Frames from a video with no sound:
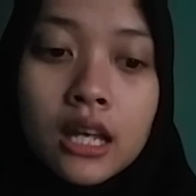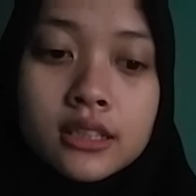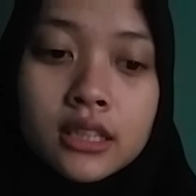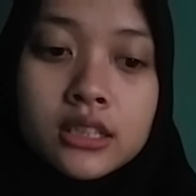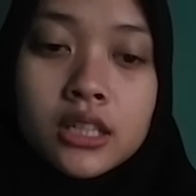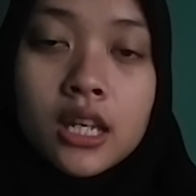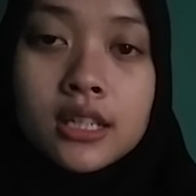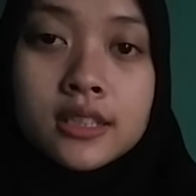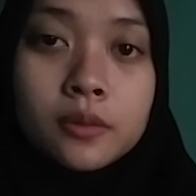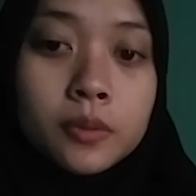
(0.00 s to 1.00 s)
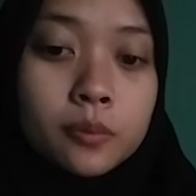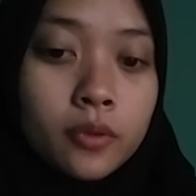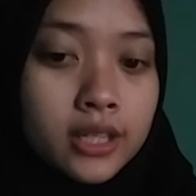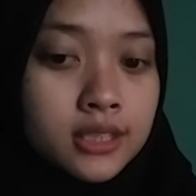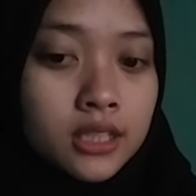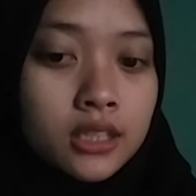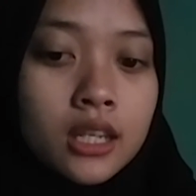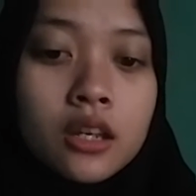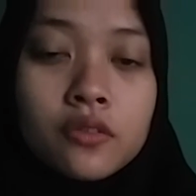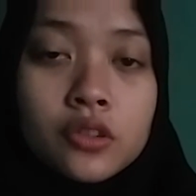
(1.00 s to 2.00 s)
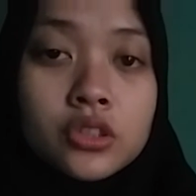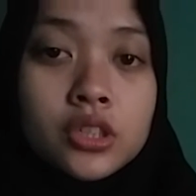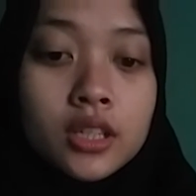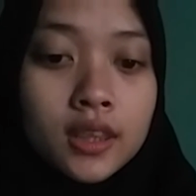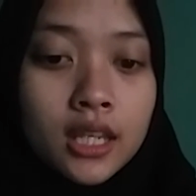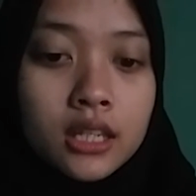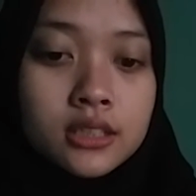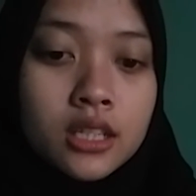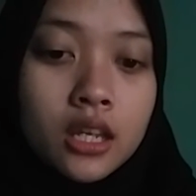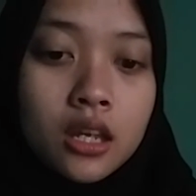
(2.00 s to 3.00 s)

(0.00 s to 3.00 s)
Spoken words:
such as simple present, future tense,